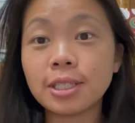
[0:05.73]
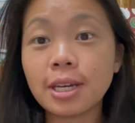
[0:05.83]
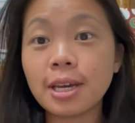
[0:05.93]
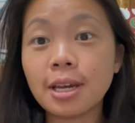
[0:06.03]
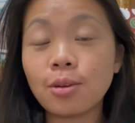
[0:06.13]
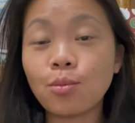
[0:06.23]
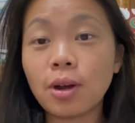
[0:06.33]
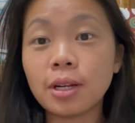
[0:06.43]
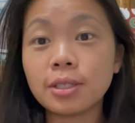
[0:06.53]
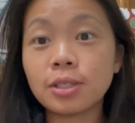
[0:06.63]
and
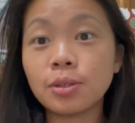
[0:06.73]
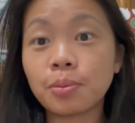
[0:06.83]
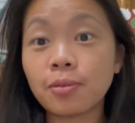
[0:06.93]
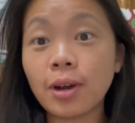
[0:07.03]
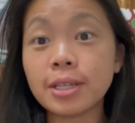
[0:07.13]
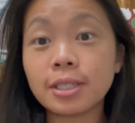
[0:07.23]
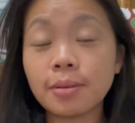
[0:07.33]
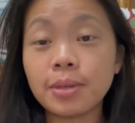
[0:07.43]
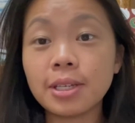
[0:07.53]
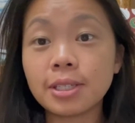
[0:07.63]
wanted to provide
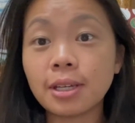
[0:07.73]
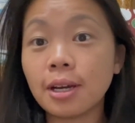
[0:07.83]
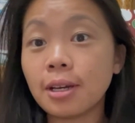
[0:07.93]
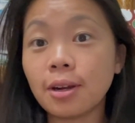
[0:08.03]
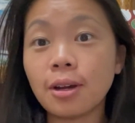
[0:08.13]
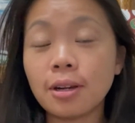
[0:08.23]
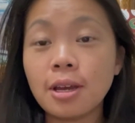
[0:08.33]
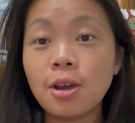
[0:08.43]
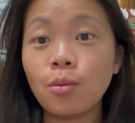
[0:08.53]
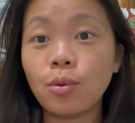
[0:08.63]
some insight on
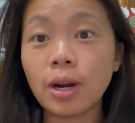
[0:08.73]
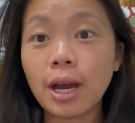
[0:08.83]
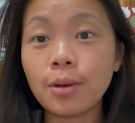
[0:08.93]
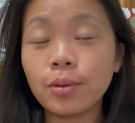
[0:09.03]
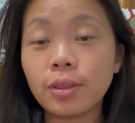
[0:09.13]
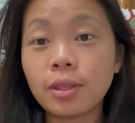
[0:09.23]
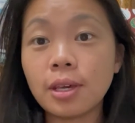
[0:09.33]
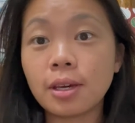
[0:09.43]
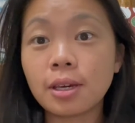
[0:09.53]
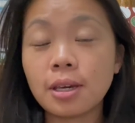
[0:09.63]
what I would
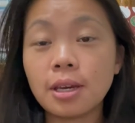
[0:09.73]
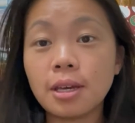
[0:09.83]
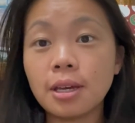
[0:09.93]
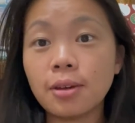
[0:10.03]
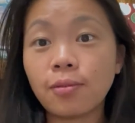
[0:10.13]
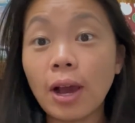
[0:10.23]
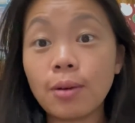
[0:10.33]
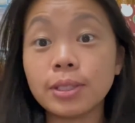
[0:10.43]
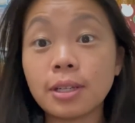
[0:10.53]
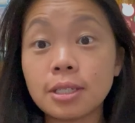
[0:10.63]
think if
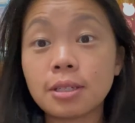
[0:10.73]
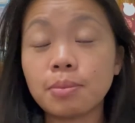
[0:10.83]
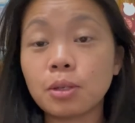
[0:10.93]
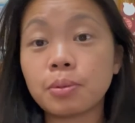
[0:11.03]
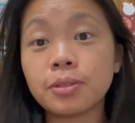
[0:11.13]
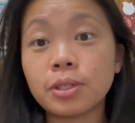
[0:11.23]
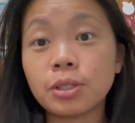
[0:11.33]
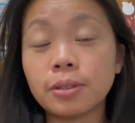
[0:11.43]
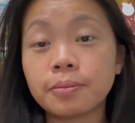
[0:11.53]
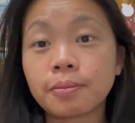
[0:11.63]
I was in a similar
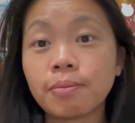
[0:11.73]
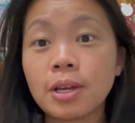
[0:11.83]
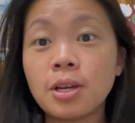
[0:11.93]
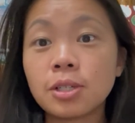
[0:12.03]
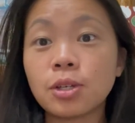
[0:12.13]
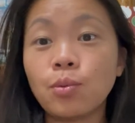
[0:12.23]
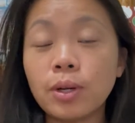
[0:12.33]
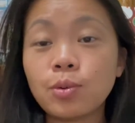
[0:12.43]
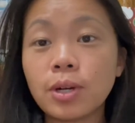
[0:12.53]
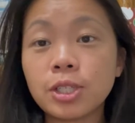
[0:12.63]
position. So
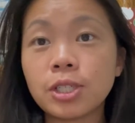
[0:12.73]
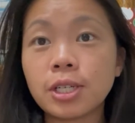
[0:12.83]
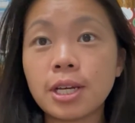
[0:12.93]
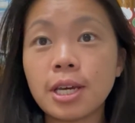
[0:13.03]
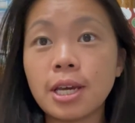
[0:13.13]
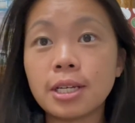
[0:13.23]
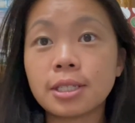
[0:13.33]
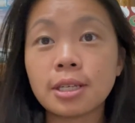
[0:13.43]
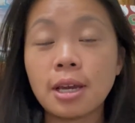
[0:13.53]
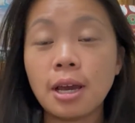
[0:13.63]
one question
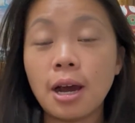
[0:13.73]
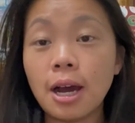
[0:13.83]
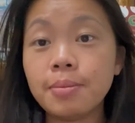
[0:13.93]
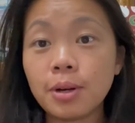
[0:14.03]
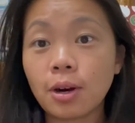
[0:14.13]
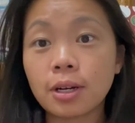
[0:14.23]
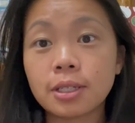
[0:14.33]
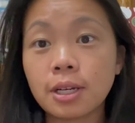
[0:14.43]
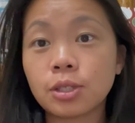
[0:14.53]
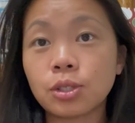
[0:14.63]
is, I'm in
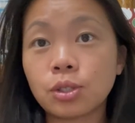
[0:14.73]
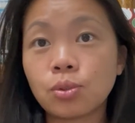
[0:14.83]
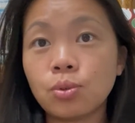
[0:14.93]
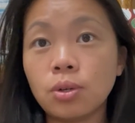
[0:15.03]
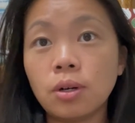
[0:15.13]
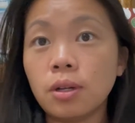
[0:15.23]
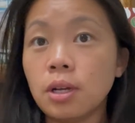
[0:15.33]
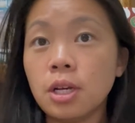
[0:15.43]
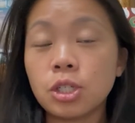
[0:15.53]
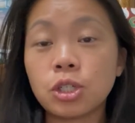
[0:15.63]
architecture
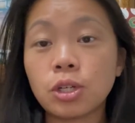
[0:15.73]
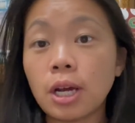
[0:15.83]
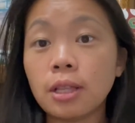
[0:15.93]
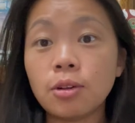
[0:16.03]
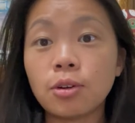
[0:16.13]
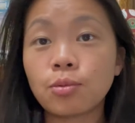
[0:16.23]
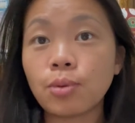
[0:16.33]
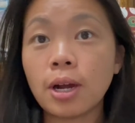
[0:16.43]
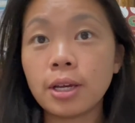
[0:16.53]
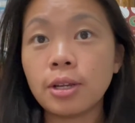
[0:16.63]
school, should I learn
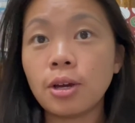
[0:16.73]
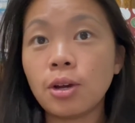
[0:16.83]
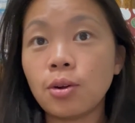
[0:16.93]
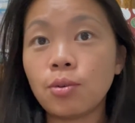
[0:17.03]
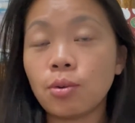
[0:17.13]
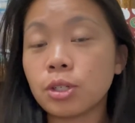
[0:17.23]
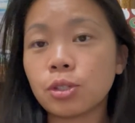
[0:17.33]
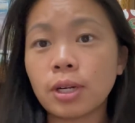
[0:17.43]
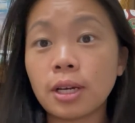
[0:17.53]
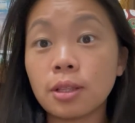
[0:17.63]
Rhino or
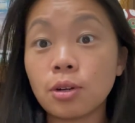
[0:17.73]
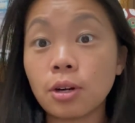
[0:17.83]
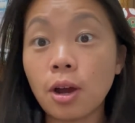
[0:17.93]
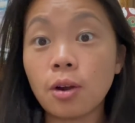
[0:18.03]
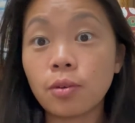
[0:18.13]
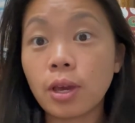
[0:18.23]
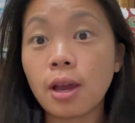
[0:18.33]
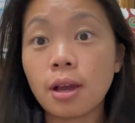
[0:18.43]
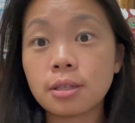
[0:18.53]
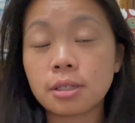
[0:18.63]
should I learn
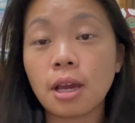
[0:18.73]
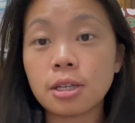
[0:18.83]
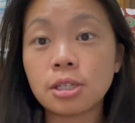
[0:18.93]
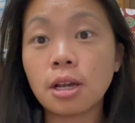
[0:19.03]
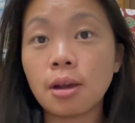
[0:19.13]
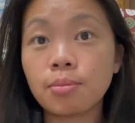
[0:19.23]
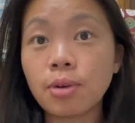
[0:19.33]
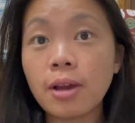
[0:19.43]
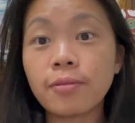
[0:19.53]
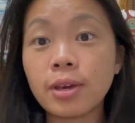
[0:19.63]
Autocad, Sketchup,
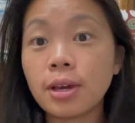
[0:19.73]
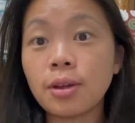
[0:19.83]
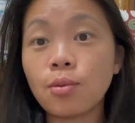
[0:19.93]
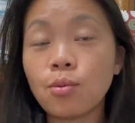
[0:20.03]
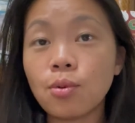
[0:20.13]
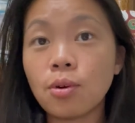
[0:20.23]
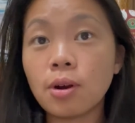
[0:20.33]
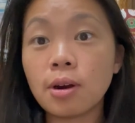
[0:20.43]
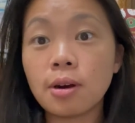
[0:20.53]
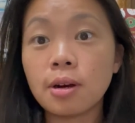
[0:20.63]
Revit,
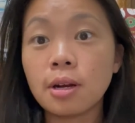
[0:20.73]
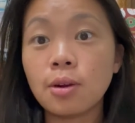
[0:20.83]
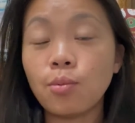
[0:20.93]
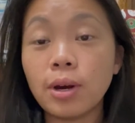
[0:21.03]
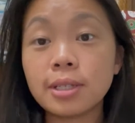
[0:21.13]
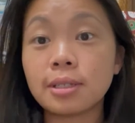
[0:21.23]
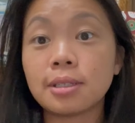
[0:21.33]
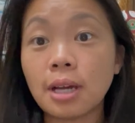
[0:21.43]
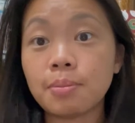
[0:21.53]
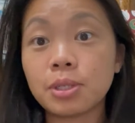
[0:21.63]
or what is the
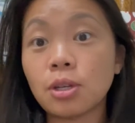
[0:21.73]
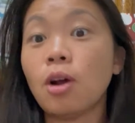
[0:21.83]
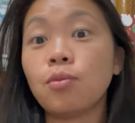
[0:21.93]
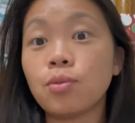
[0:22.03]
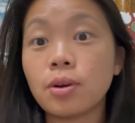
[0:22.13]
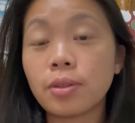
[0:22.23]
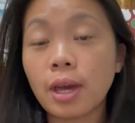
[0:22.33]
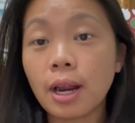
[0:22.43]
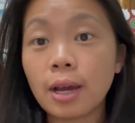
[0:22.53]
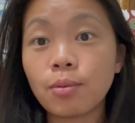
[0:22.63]
type of software
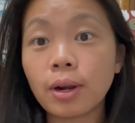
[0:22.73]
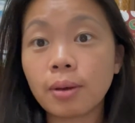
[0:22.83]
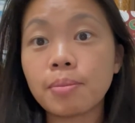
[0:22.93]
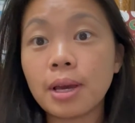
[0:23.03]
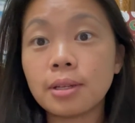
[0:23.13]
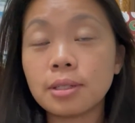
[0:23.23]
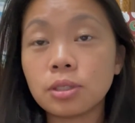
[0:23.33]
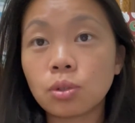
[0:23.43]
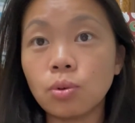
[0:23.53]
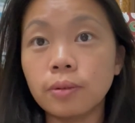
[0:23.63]
that I'd recommend in
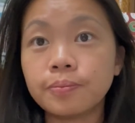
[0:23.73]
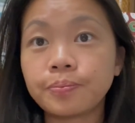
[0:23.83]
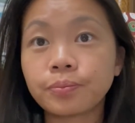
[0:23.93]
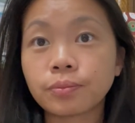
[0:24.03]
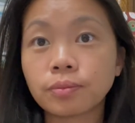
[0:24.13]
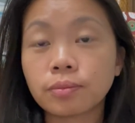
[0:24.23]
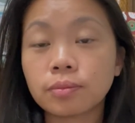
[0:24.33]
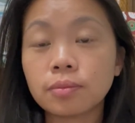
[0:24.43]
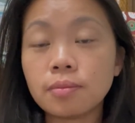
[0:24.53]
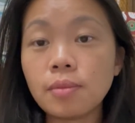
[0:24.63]
school?
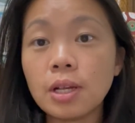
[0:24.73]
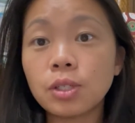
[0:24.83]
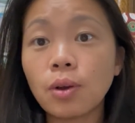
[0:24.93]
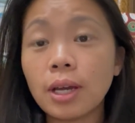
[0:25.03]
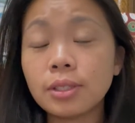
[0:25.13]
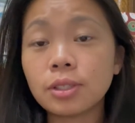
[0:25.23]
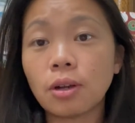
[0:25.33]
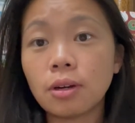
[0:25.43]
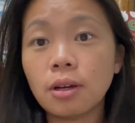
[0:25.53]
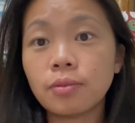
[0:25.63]
So I'd
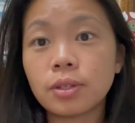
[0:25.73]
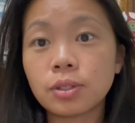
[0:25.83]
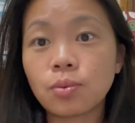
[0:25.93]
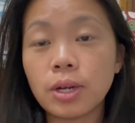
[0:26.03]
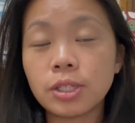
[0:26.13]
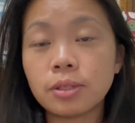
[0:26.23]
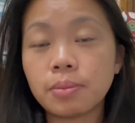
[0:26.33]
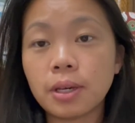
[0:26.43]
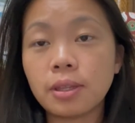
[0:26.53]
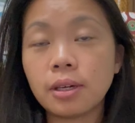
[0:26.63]
start off this question
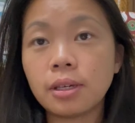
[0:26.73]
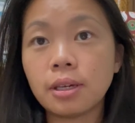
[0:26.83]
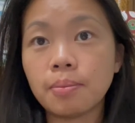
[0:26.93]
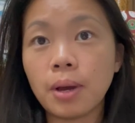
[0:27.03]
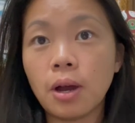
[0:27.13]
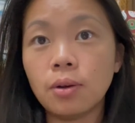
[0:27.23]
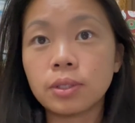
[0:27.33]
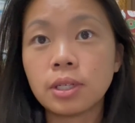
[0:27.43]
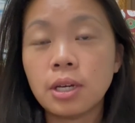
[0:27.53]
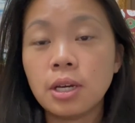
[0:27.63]
by thinking
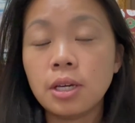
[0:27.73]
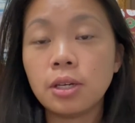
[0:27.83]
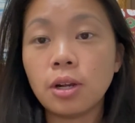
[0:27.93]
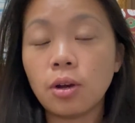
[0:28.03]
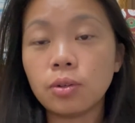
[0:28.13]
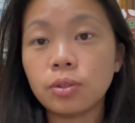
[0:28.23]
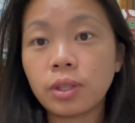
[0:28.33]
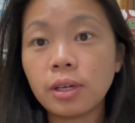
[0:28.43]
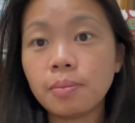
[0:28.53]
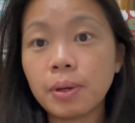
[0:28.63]
about, you
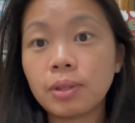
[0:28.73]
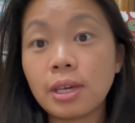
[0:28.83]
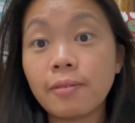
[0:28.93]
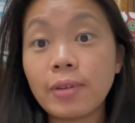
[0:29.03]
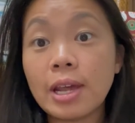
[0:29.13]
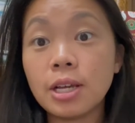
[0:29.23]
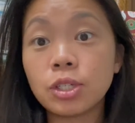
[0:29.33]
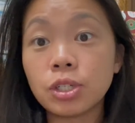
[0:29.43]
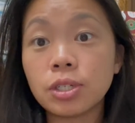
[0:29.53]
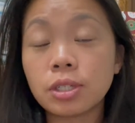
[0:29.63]
think about the
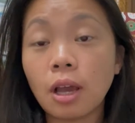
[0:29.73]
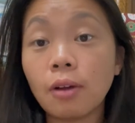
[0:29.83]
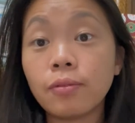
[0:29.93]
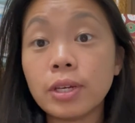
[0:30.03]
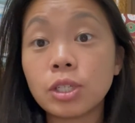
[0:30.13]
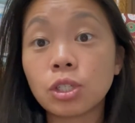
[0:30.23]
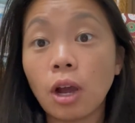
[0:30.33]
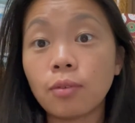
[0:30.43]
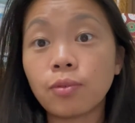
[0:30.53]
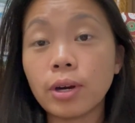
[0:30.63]
advantages of each
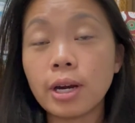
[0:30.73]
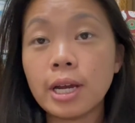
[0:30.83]
software.